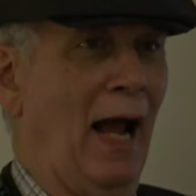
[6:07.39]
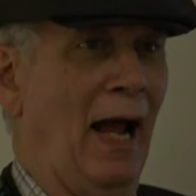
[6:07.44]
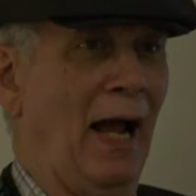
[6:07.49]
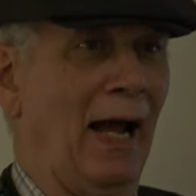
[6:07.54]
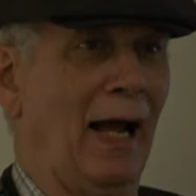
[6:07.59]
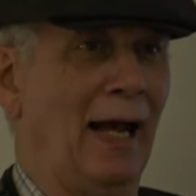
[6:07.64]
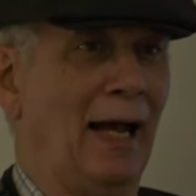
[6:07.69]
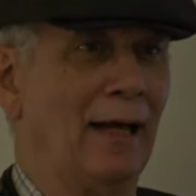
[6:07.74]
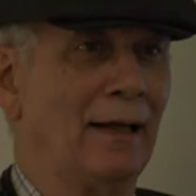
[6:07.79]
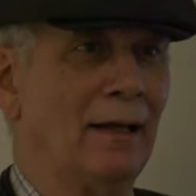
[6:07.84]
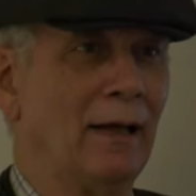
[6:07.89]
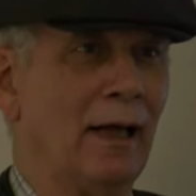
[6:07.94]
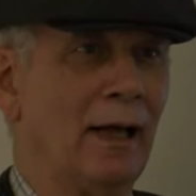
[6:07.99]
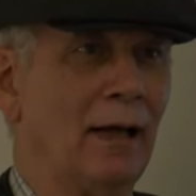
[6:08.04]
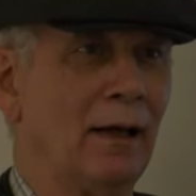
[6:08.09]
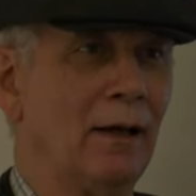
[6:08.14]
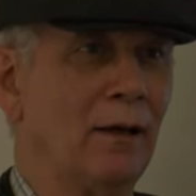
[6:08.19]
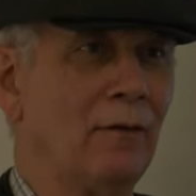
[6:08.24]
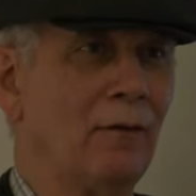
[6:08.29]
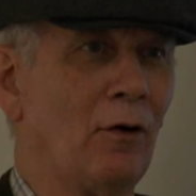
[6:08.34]

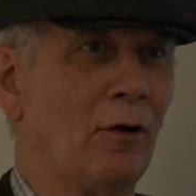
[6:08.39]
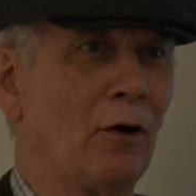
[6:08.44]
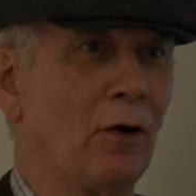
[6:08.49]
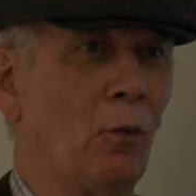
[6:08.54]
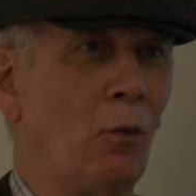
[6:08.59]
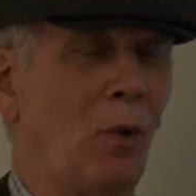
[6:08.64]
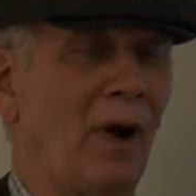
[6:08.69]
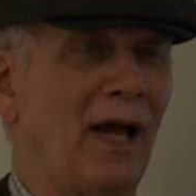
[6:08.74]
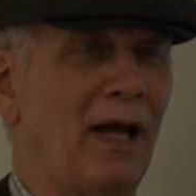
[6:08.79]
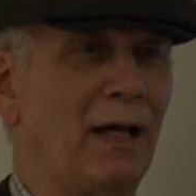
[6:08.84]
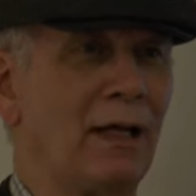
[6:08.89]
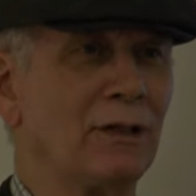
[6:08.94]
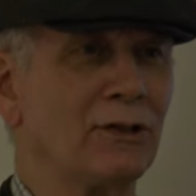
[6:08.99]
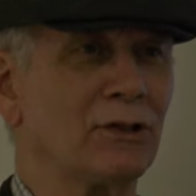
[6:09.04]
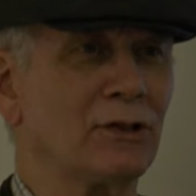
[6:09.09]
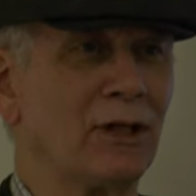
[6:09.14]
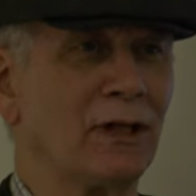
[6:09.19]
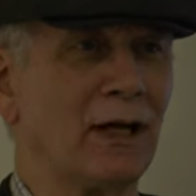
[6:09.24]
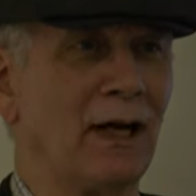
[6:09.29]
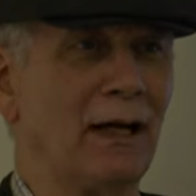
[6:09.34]
And there are
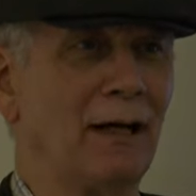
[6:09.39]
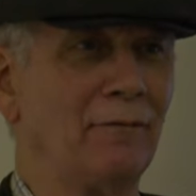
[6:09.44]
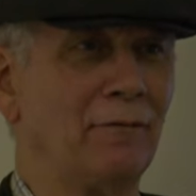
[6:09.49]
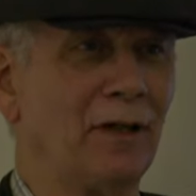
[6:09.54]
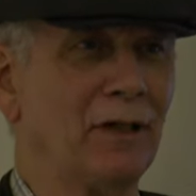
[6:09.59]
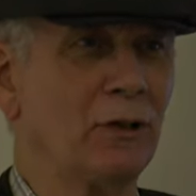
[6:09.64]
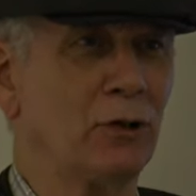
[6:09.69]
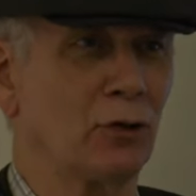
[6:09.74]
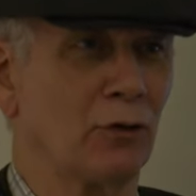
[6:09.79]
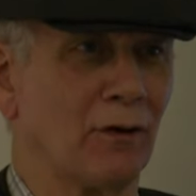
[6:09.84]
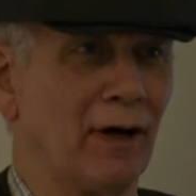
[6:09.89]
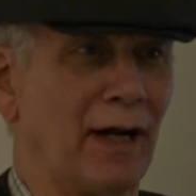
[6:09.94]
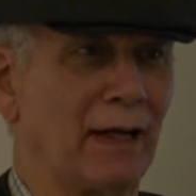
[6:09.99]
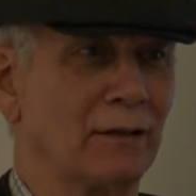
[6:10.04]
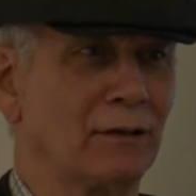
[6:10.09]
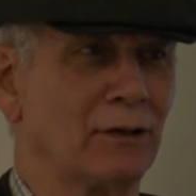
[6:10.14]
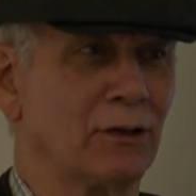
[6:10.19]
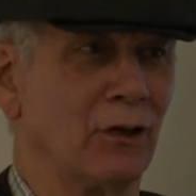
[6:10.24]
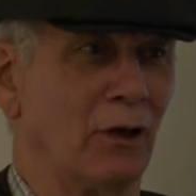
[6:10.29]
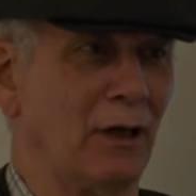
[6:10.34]
ways to kind of
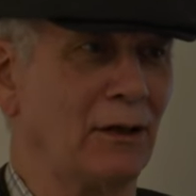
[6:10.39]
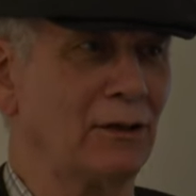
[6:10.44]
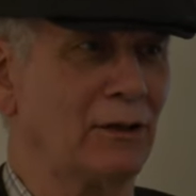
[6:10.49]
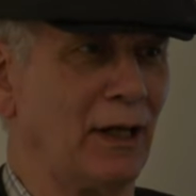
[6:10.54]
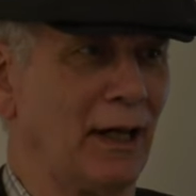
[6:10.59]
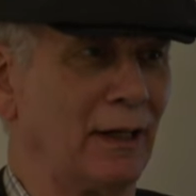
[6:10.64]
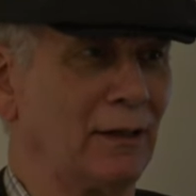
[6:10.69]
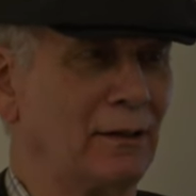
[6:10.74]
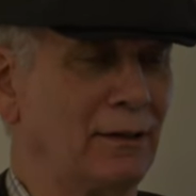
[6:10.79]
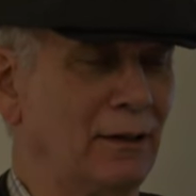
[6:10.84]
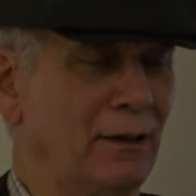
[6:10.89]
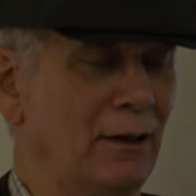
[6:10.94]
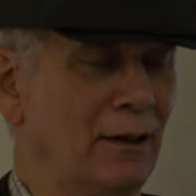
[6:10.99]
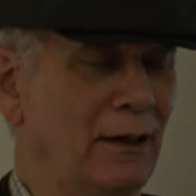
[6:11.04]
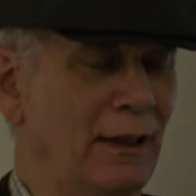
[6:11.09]
indirectly contact